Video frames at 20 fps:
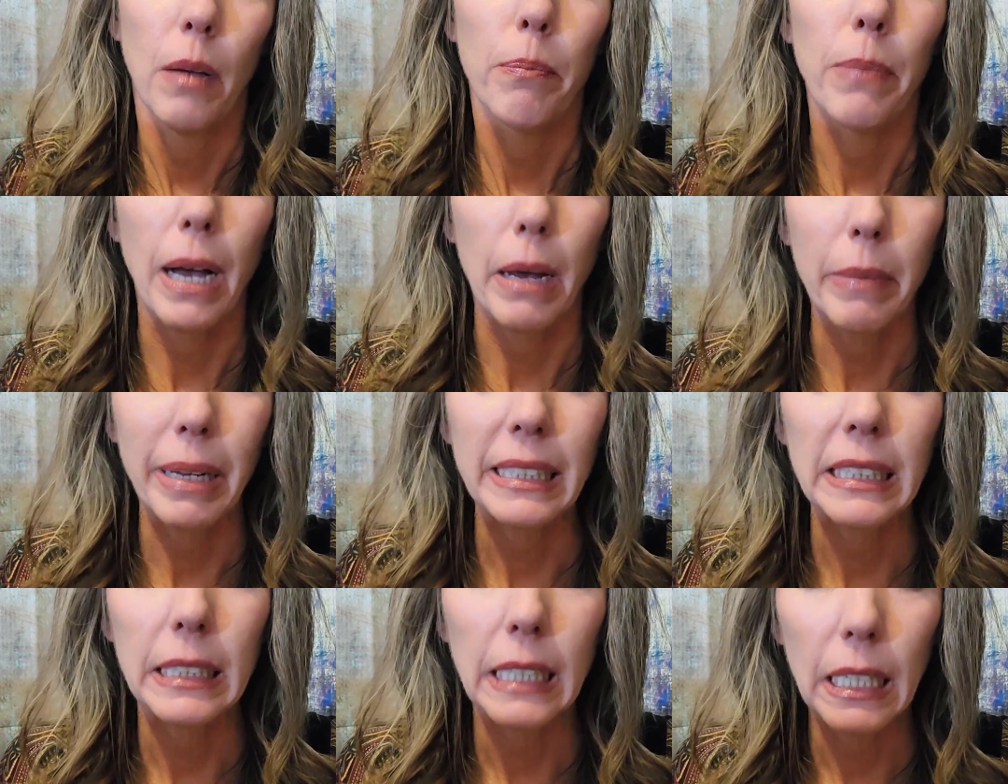by
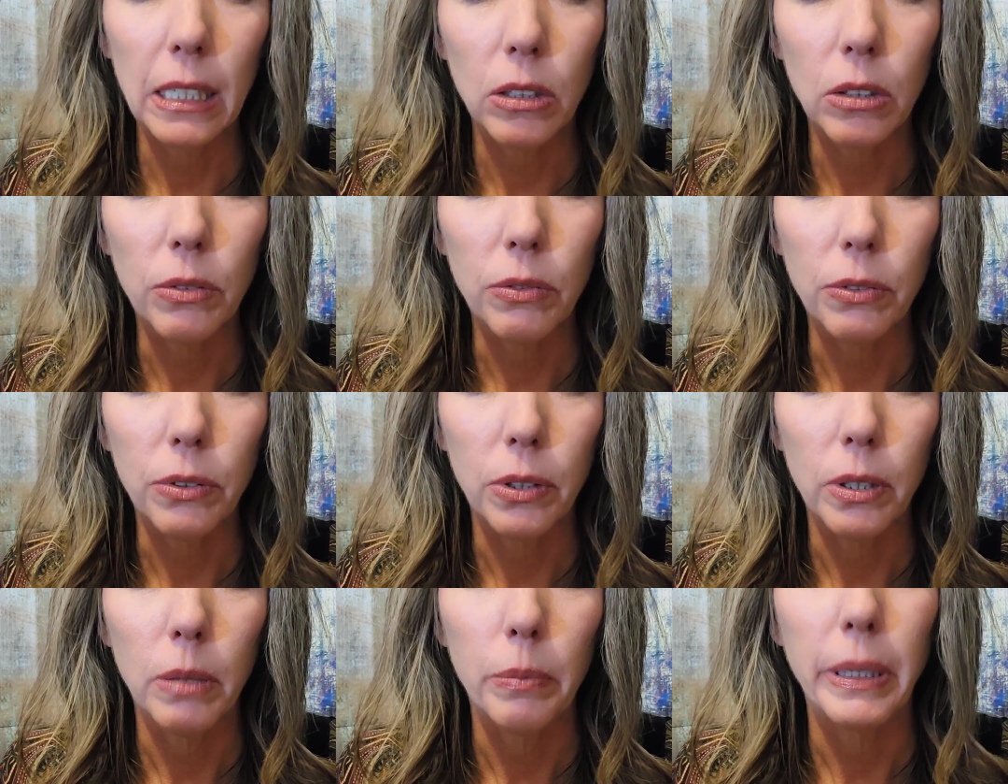
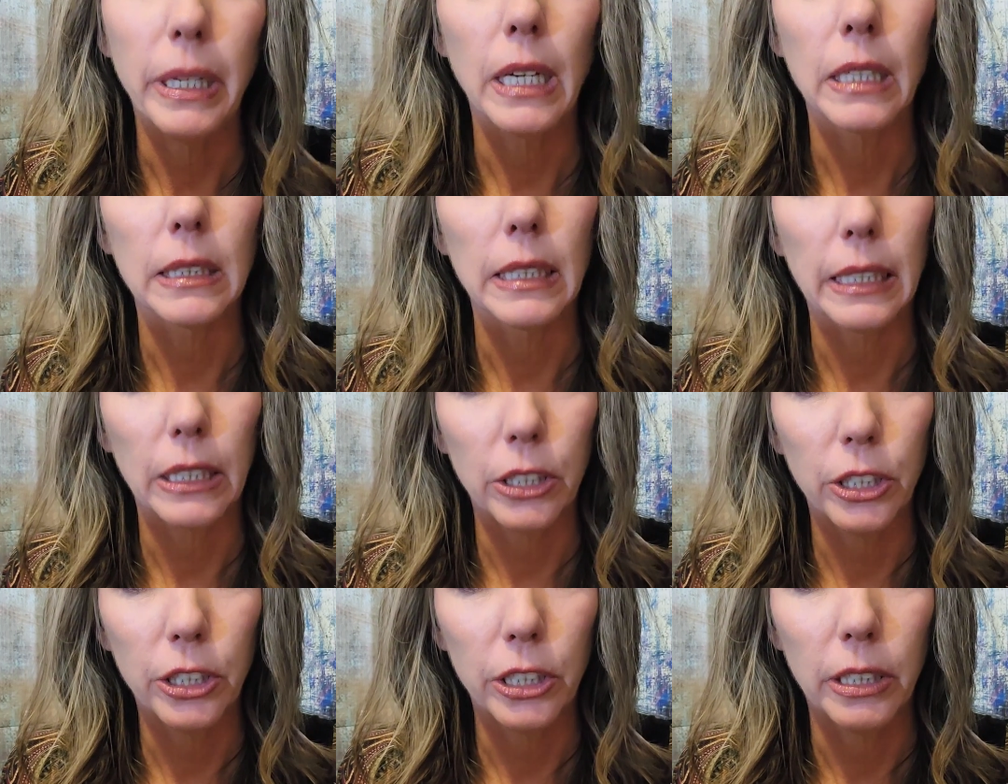myself because
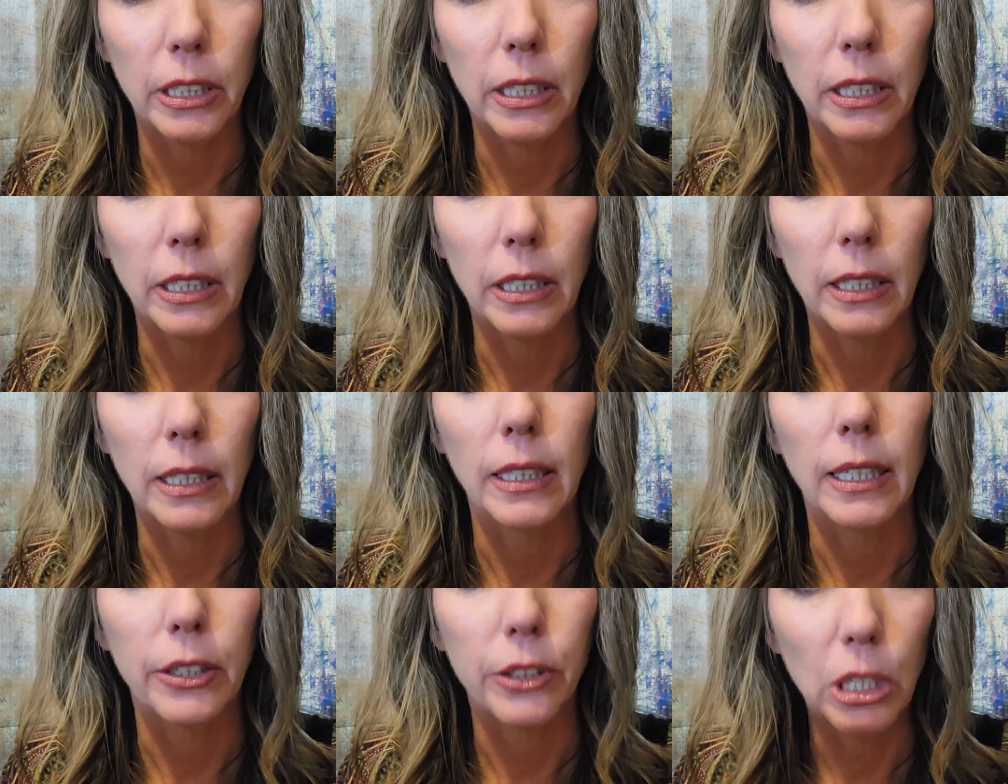I could,
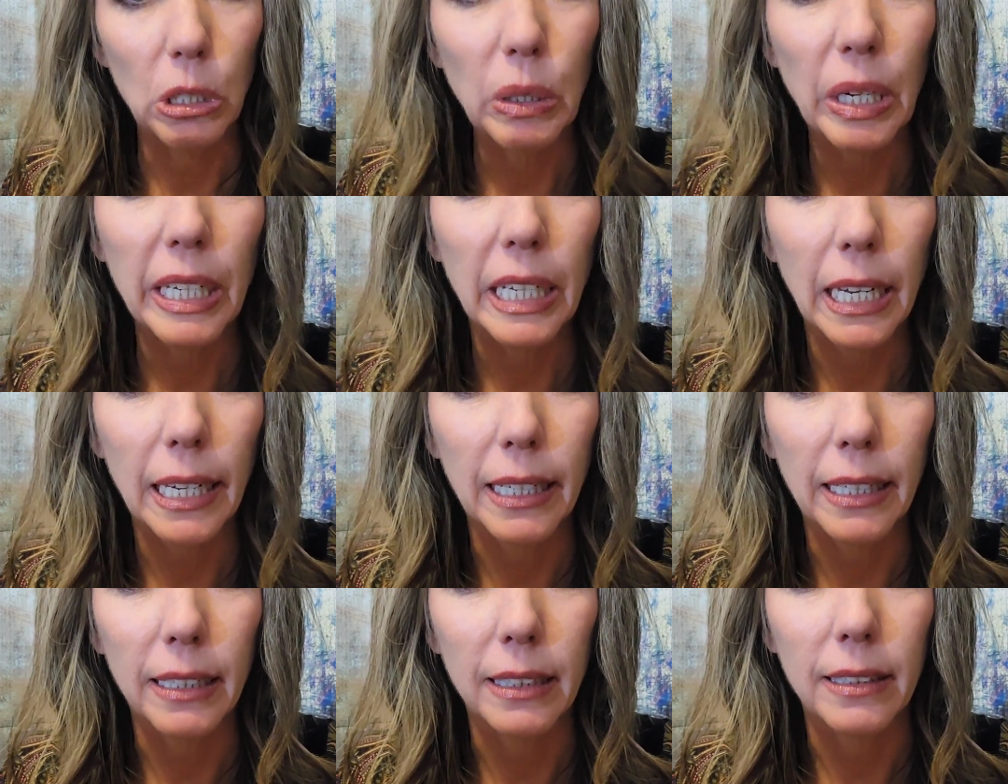and I know I
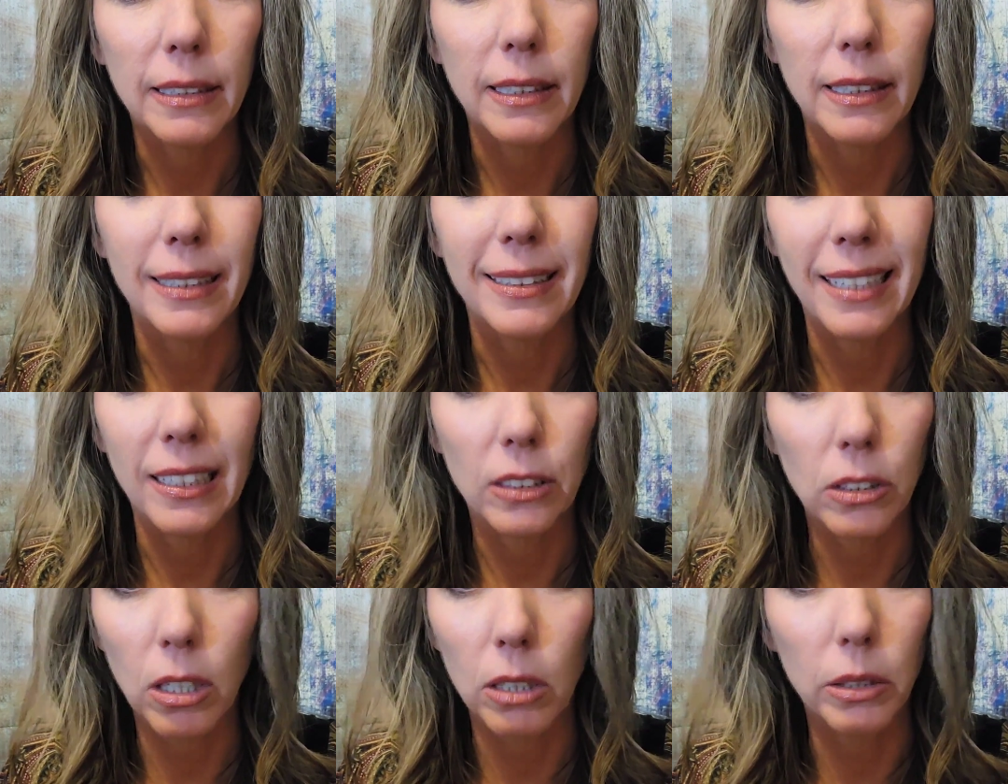can, and
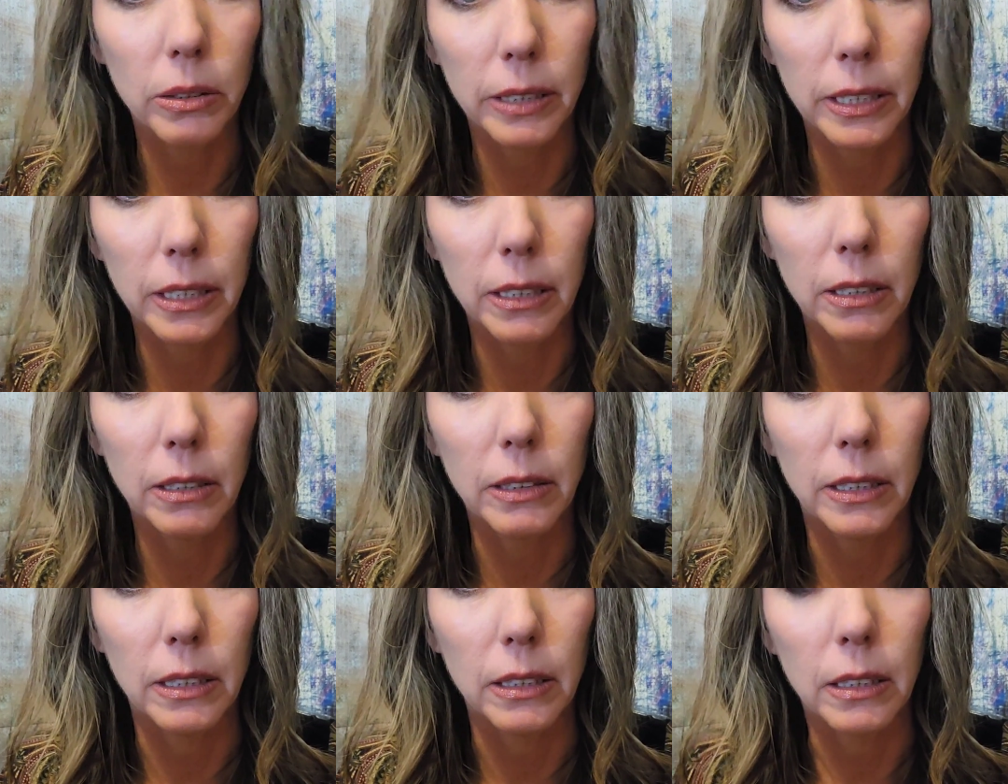that's all there is
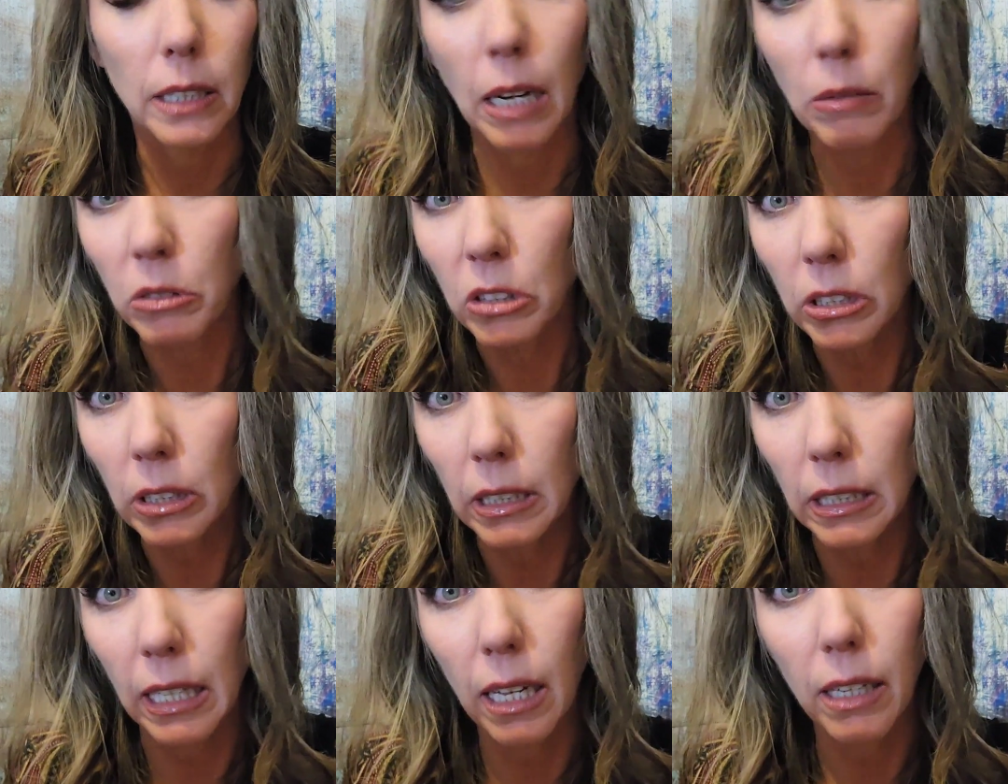to it. I'm
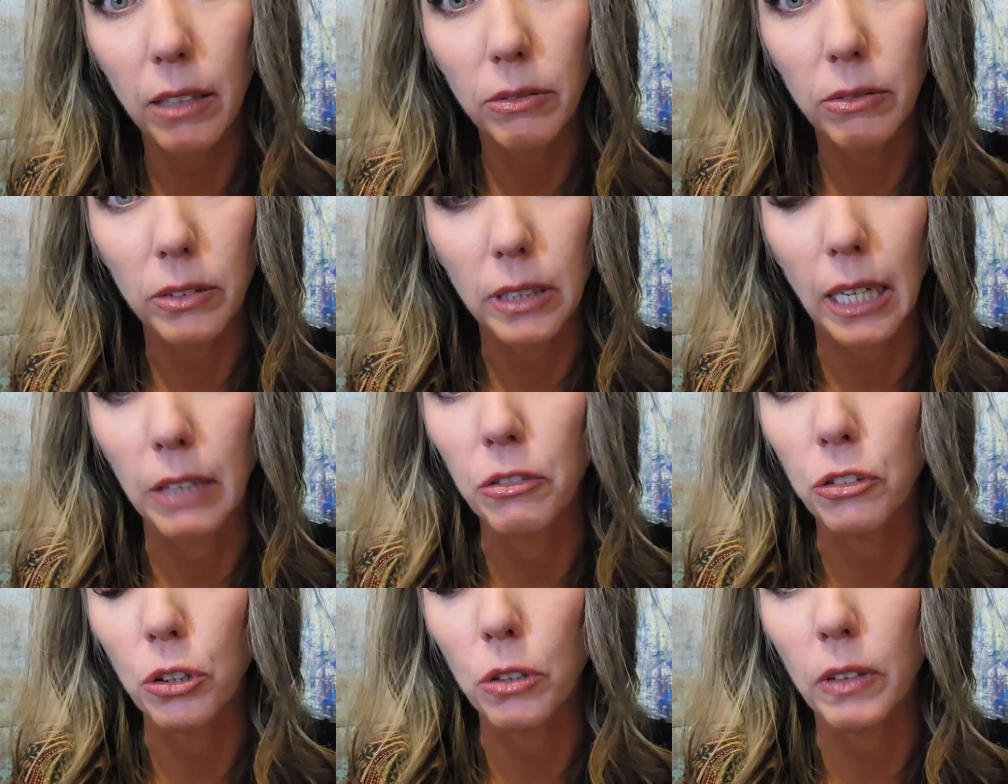still alive.
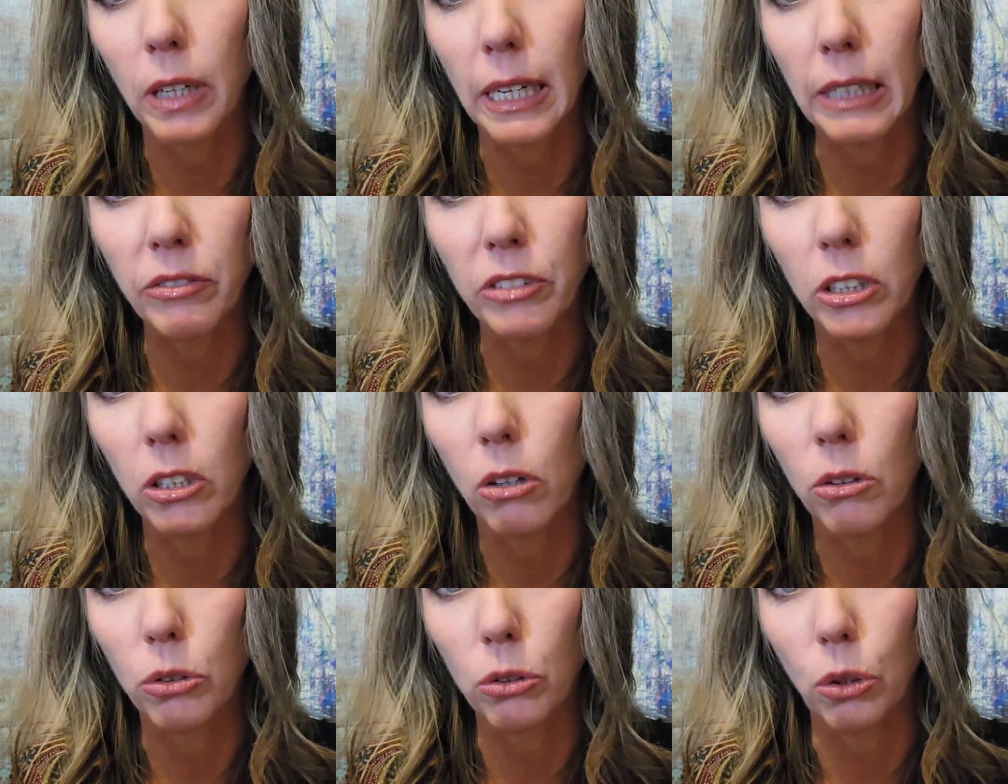I've survived
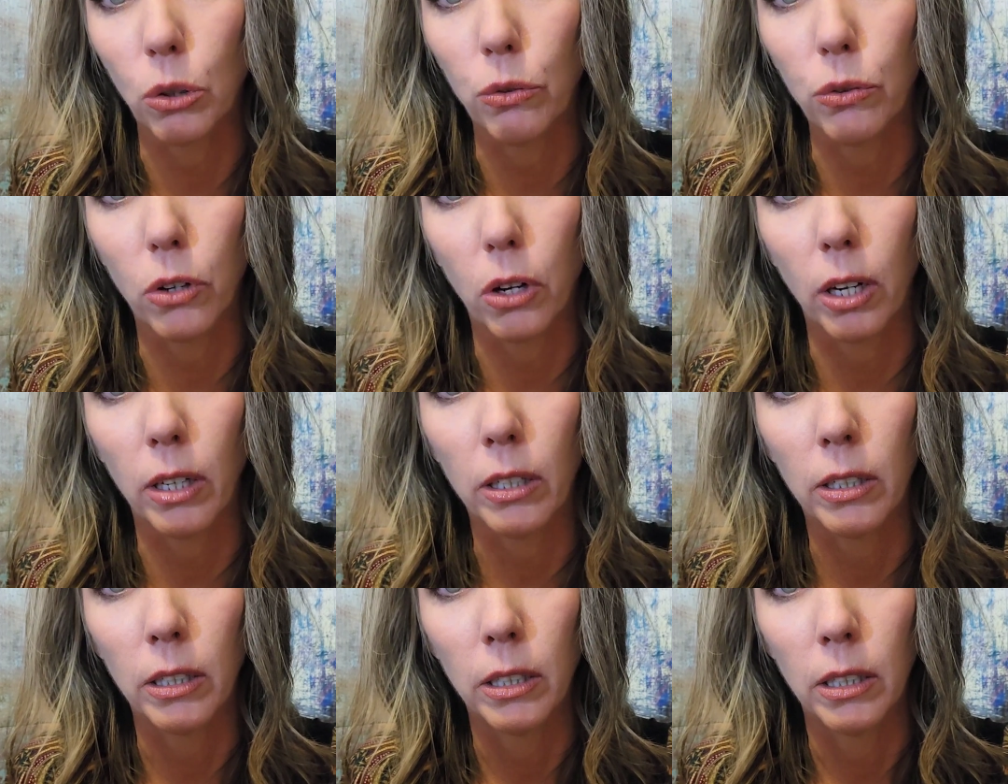it all so
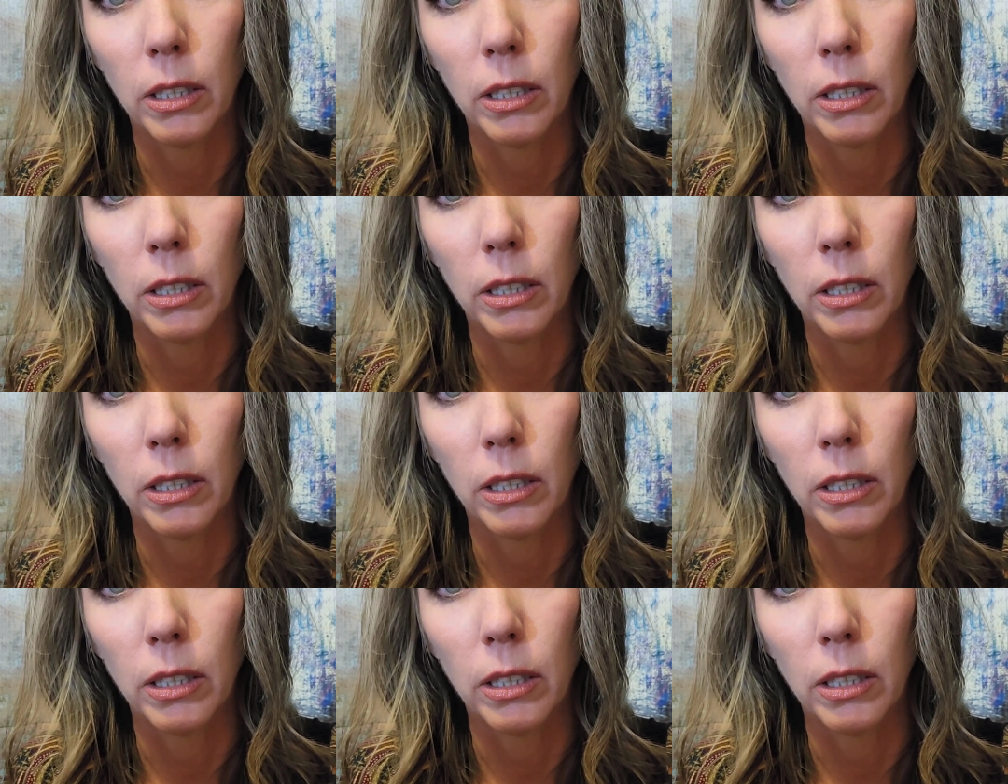far.